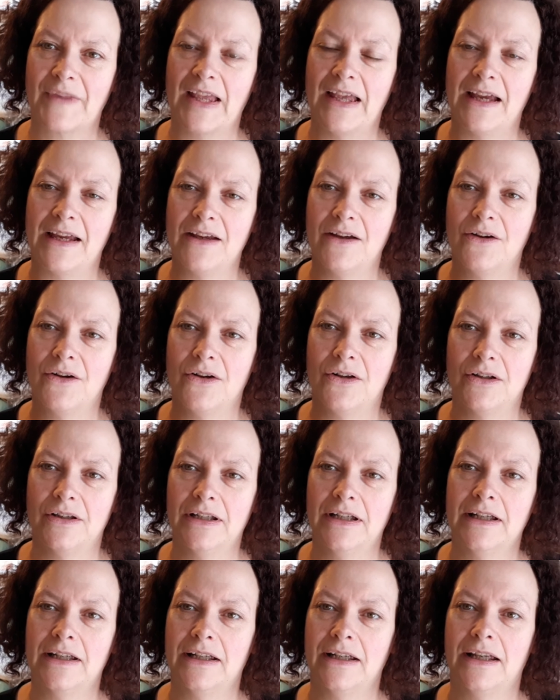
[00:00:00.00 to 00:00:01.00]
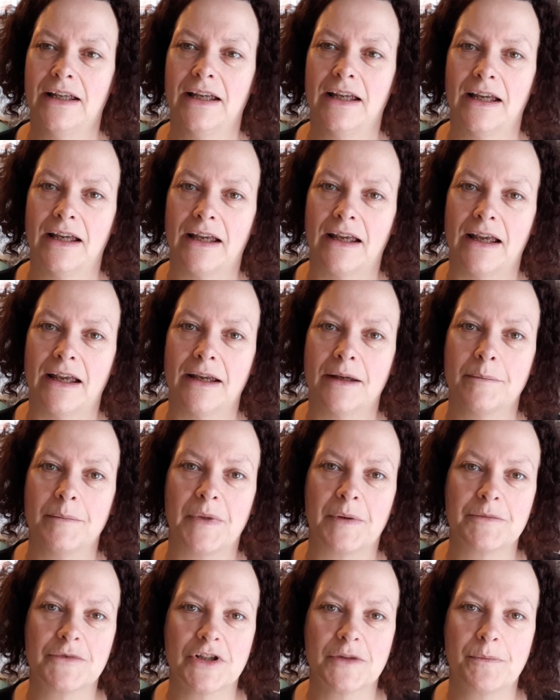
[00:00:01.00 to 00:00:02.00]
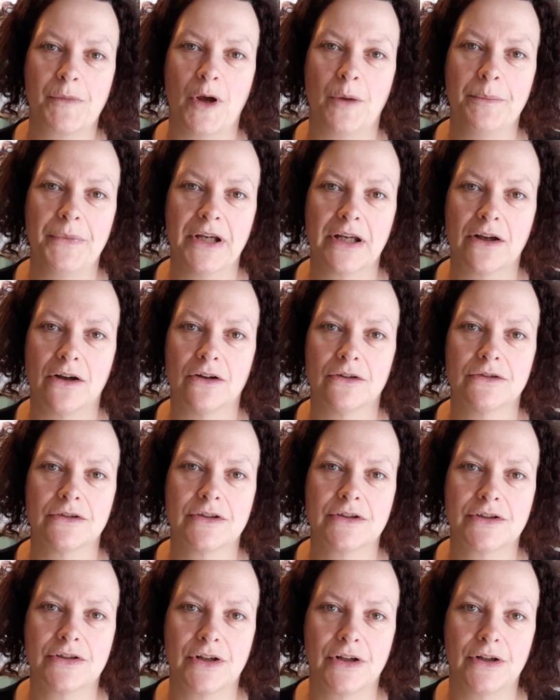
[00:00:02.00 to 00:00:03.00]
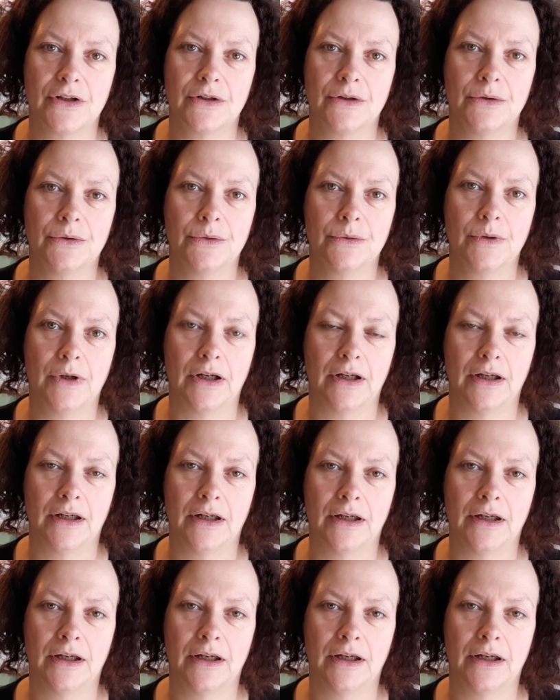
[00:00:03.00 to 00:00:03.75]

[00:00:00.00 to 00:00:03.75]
Hi all. I'm just popping on to